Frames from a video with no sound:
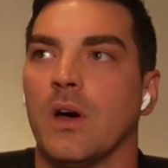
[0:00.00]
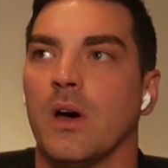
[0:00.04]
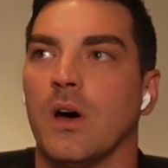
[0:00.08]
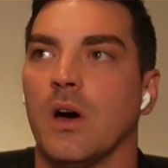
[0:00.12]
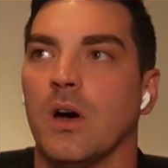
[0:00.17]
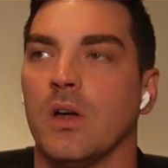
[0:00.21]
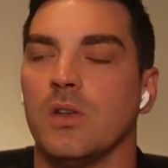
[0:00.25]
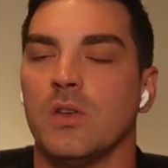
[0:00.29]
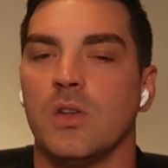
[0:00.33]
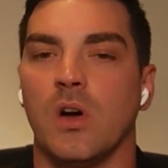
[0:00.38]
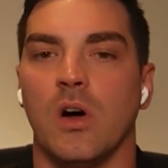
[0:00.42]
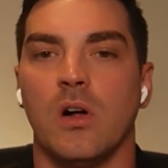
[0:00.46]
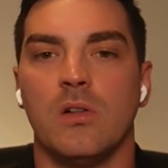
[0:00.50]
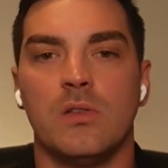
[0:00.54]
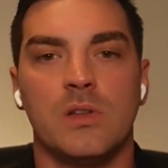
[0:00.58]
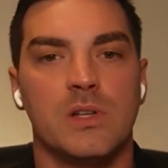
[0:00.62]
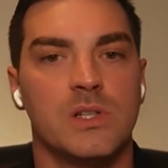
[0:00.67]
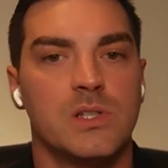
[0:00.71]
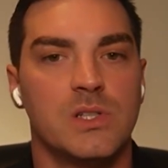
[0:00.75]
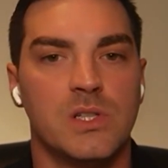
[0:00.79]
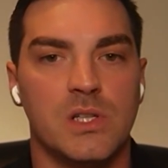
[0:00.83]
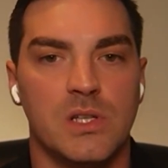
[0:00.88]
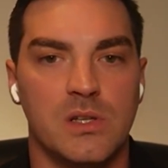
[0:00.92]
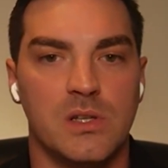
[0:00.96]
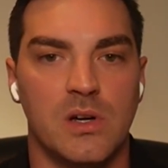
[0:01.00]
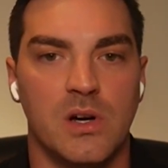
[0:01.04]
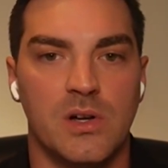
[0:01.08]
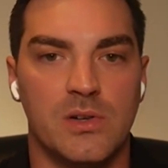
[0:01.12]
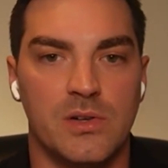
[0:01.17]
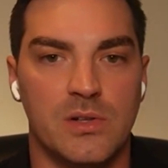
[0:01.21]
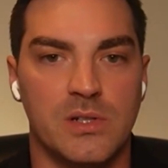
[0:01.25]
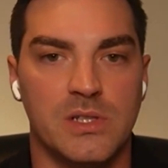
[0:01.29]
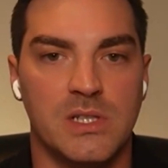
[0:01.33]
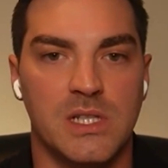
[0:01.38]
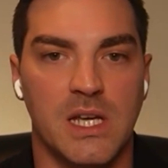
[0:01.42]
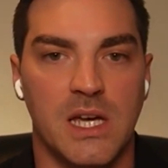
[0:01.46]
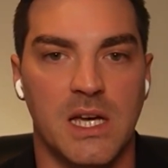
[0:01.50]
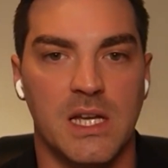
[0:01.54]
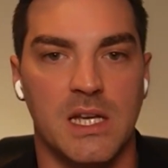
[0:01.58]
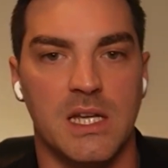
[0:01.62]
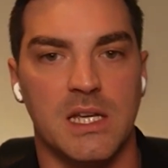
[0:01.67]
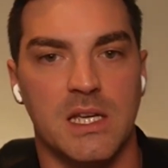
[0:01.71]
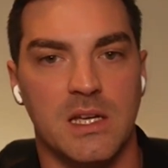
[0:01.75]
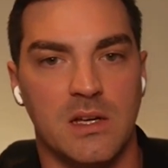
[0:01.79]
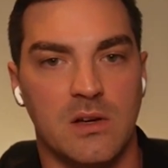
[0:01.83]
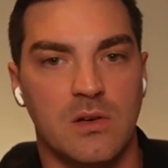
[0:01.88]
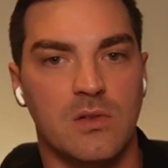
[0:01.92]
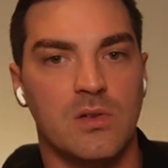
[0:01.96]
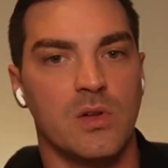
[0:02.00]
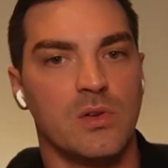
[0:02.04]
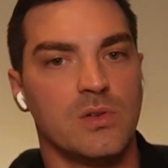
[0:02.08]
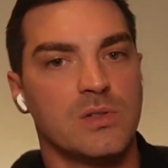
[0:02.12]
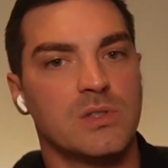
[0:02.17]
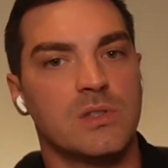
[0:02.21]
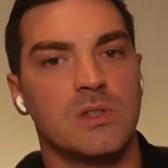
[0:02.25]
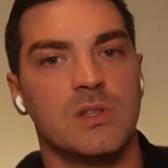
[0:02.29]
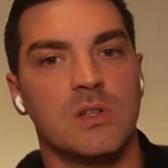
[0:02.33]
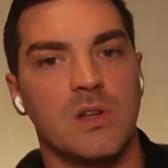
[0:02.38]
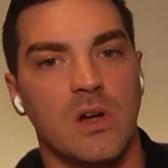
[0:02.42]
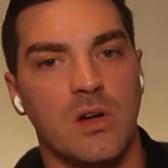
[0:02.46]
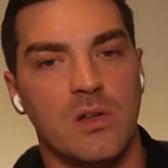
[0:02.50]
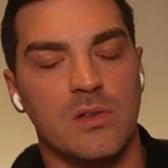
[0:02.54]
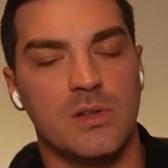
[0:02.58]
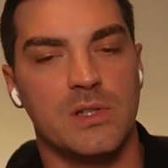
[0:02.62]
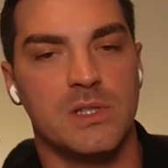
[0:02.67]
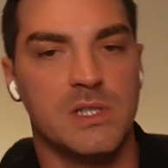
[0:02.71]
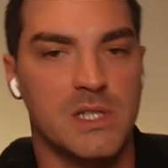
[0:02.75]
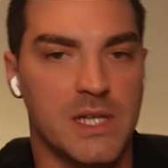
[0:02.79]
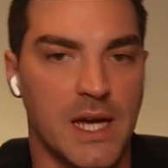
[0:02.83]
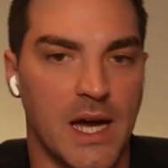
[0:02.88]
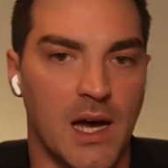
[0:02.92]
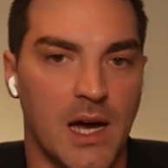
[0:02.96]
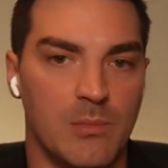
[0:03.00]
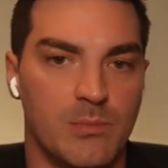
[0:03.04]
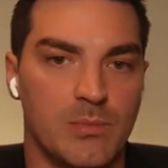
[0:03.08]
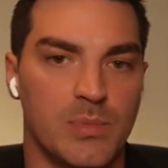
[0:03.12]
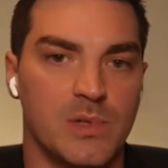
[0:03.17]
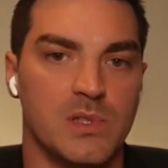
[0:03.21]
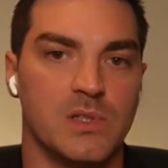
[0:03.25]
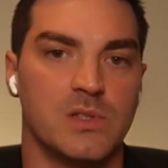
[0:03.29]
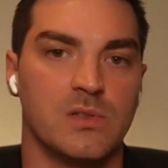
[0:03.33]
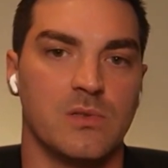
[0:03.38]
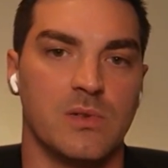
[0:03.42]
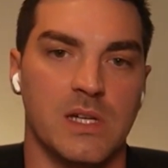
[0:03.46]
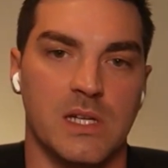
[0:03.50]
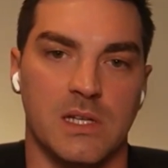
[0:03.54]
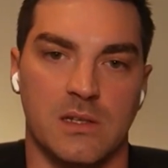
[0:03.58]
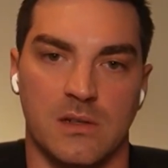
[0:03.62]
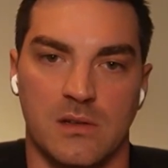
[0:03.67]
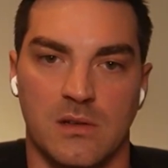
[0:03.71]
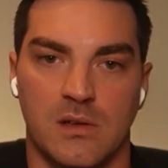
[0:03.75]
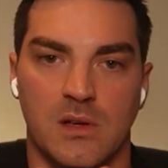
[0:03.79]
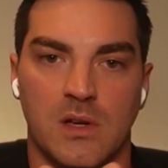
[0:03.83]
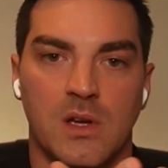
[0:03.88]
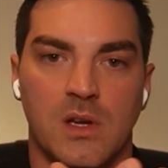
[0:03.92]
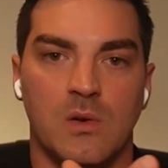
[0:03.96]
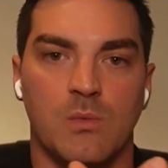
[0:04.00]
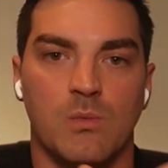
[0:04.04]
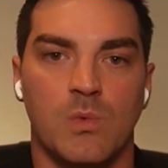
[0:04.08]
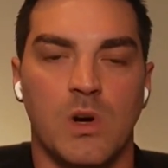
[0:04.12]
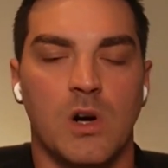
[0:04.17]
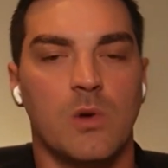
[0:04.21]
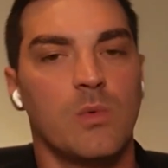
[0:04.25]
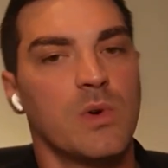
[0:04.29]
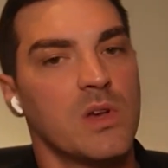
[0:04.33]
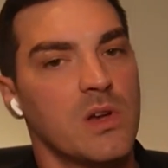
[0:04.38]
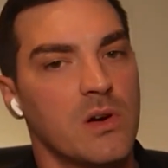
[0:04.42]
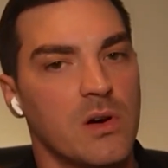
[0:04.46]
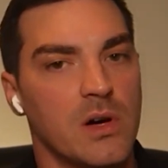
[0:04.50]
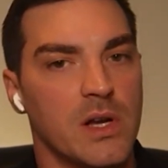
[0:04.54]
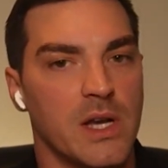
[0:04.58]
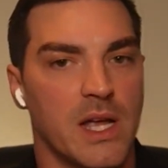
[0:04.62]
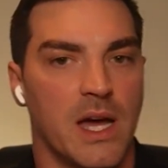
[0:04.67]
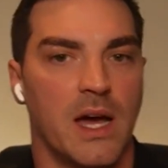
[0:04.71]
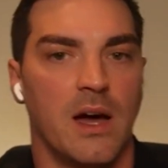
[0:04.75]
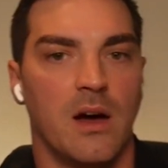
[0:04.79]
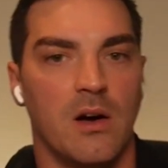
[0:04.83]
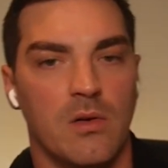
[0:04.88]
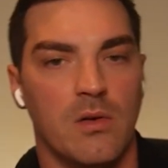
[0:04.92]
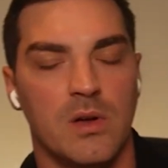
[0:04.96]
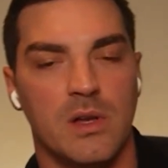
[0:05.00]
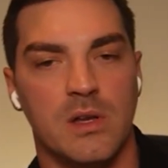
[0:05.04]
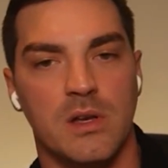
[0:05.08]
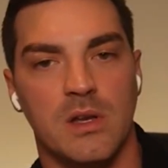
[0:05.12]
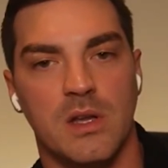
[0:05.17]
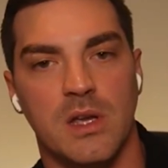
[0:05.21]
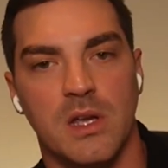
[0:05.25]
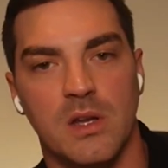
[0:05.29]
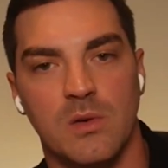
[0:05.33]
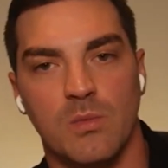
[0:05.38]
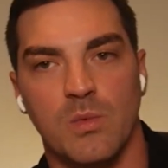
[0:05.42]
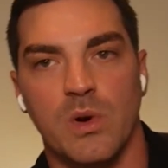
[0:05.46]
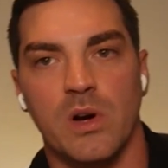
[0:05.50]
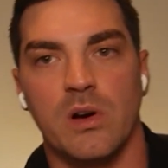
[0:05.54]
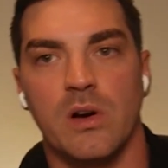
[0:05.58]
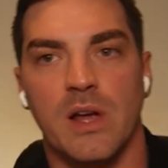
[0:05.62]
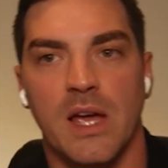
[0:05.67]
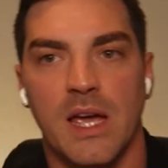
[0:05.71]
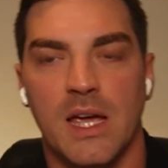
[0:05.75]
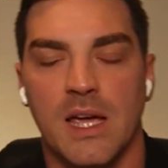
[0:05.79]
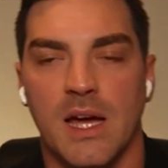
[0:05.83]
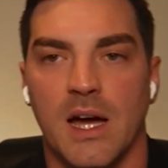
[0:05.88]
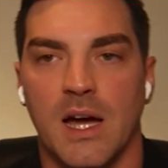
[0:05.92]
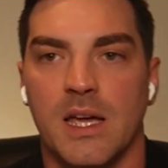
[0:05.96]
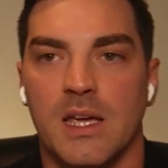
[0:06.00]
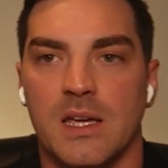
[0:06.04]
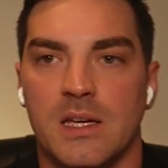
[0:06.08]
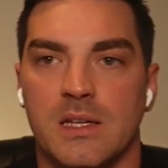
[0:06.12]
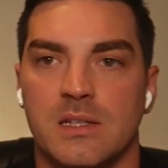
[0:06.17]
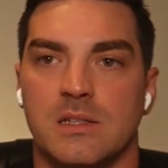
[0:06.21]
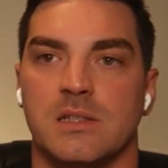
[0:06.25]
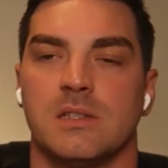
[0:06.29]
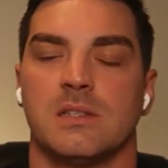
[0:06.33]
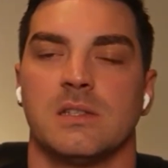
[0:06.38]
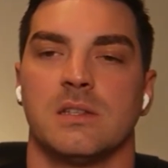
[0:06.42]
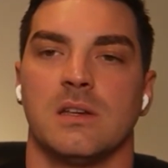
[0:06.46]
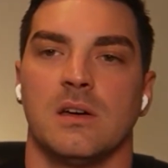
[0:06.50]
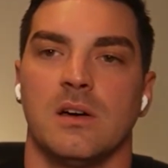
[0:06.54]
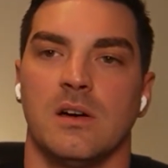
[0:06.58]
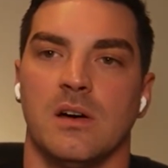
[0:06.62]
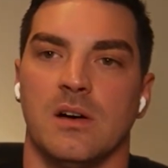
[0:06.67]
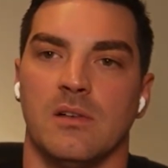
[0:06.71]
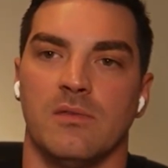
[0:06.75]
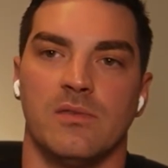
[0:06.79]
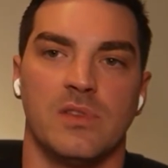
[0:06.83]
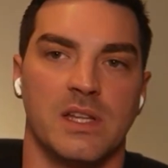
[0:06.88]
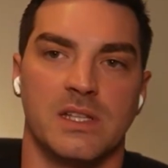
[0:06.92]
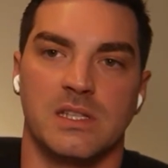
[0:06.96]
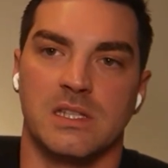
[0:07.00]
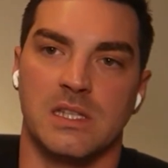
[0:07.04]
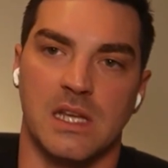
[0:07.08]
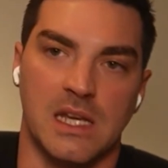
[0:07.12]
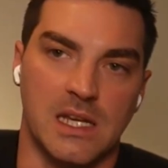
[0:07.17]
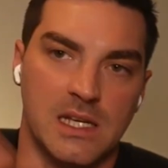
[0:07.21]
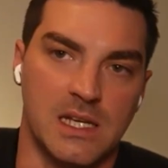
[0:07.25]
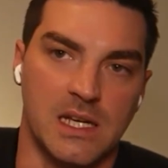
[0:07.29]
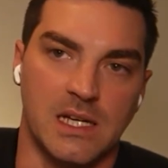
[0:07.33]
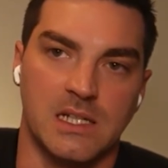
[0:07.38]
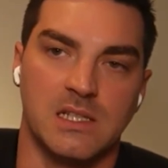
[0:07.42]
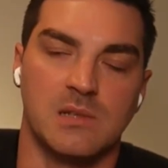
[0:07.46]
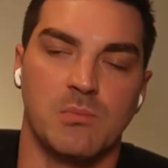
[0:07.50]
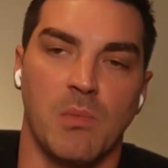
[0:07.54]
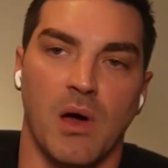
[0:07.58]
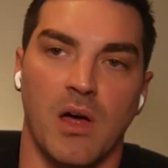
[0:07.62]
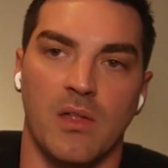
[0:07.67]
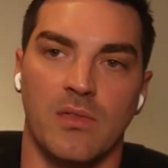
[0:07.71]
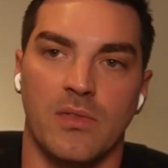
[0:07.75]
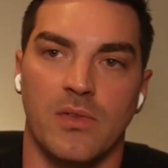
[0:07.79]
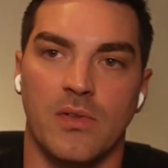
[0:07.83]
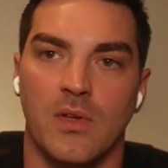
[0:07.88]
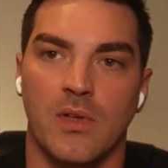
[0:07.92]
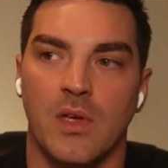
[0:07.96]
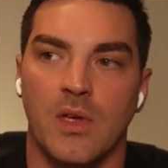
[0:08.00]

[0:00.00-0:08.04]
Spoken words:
knowledge and understanding and close the knowledge gap between where we are now and where AI is of, let's say, next month,